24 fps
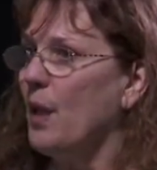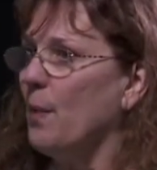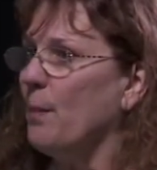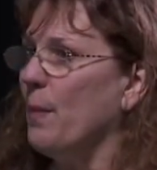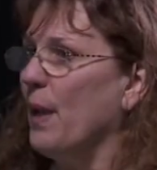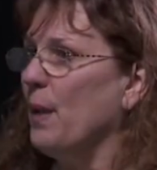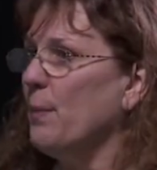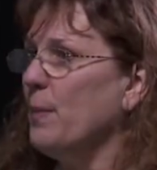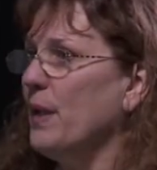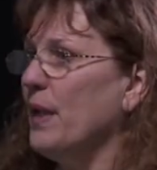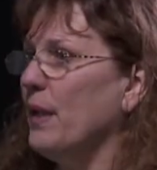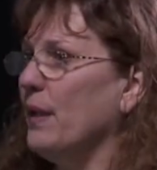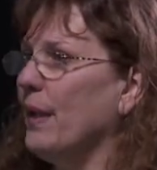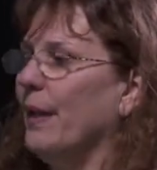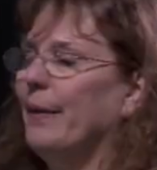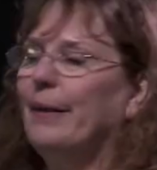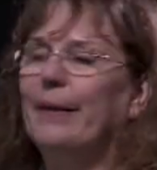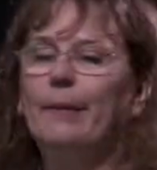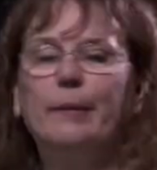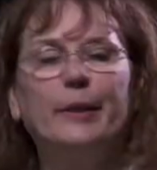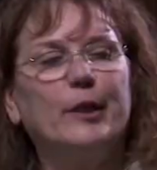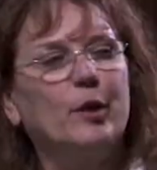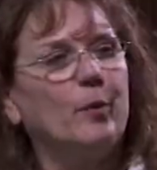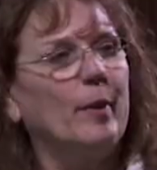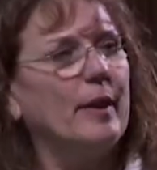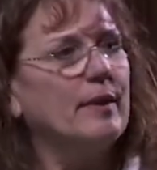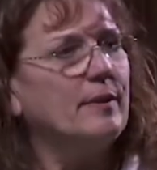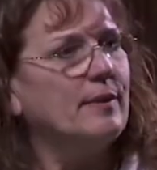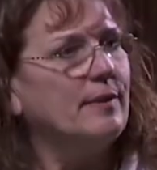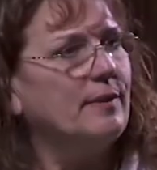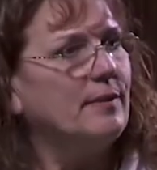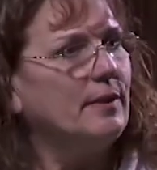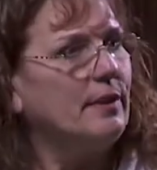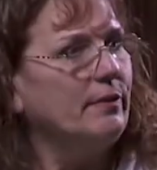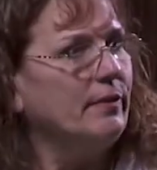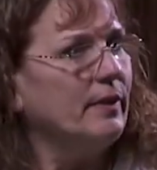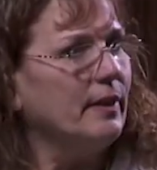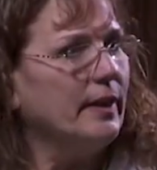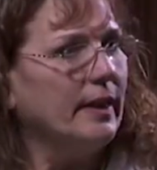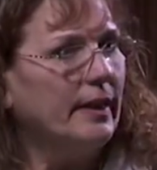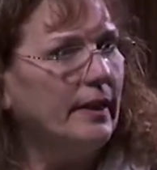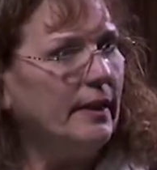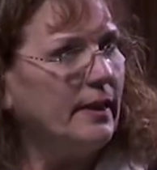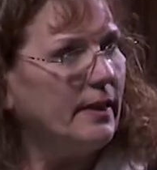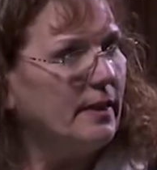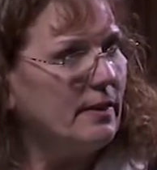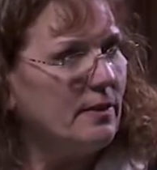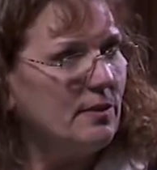maybe, let me go back to Stephen
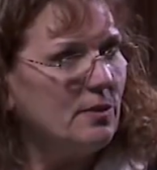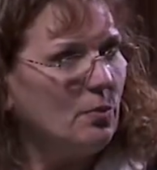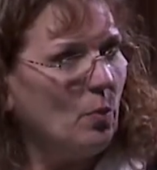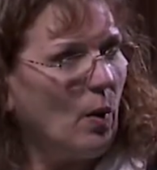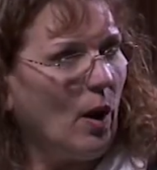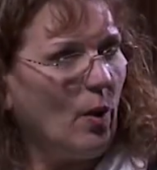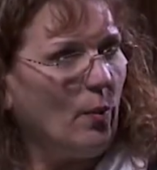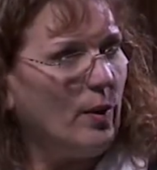King's Why